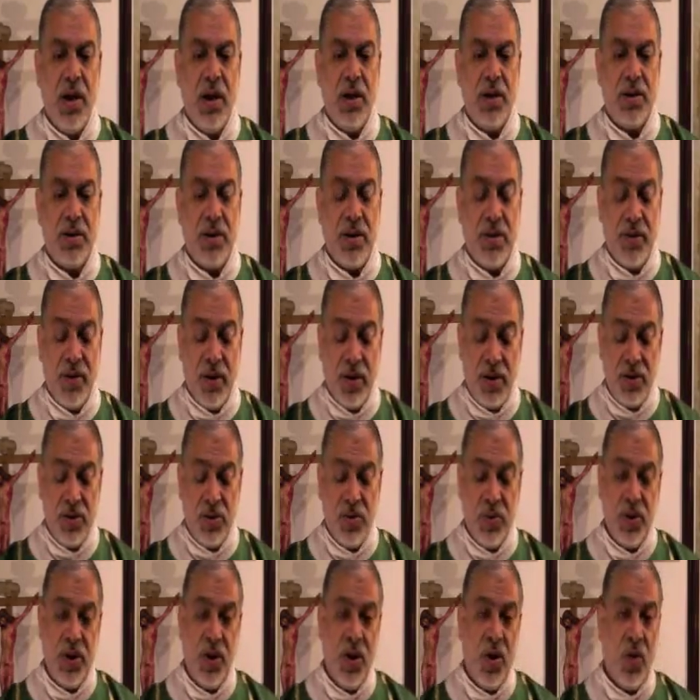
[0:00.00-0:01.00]
So thus
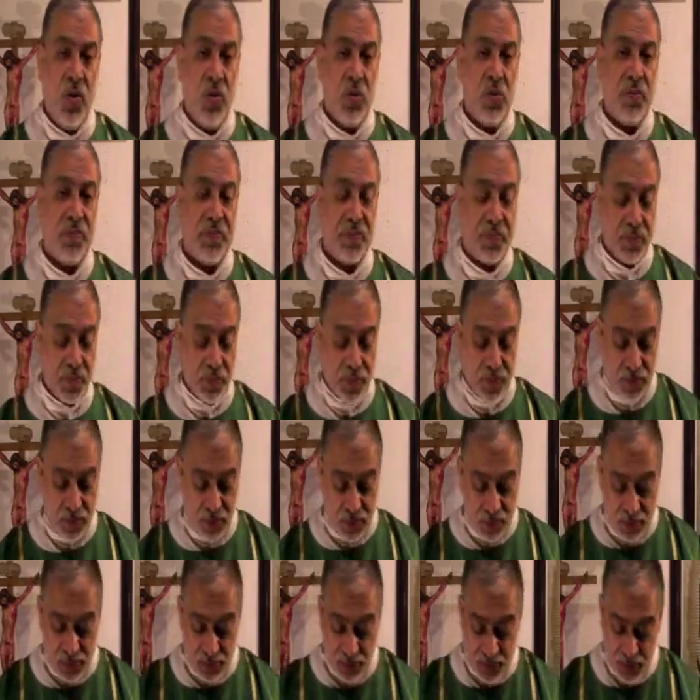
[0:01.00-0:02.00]
we know
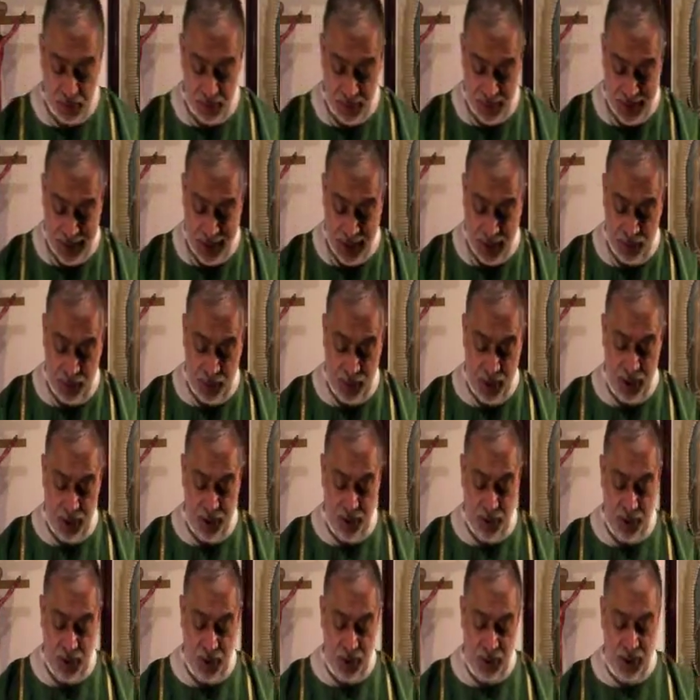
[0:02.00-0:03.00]
that we
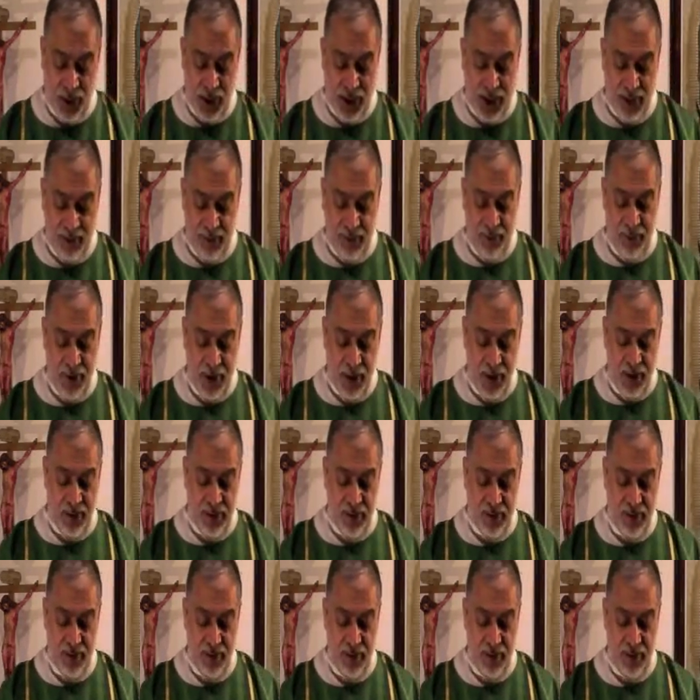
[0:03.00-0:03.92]
do not have faith,